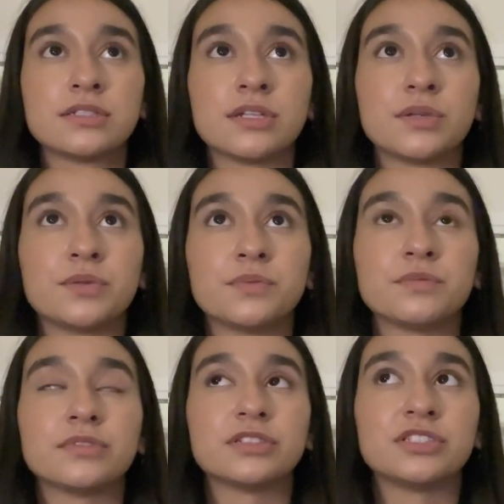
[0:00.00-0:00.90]
So
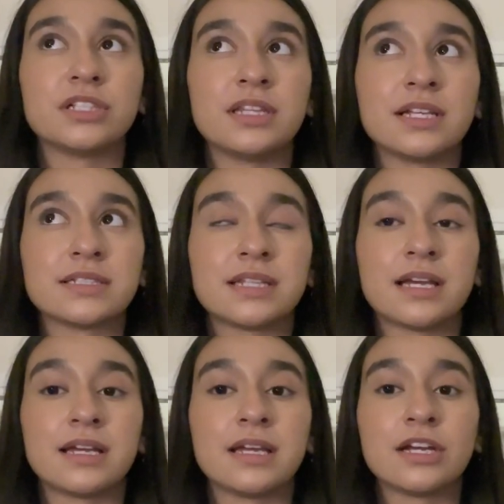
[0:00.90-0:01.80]
she thinks
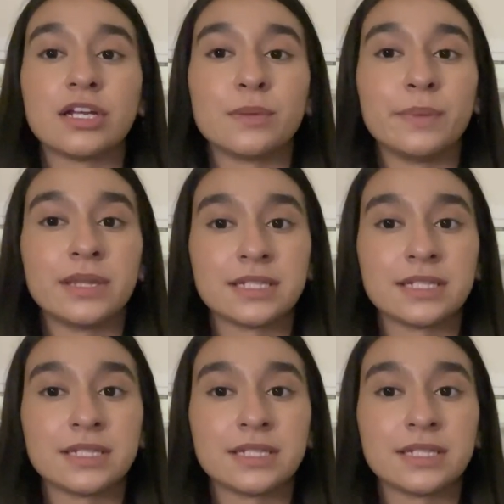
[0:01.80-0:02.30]
that it could have been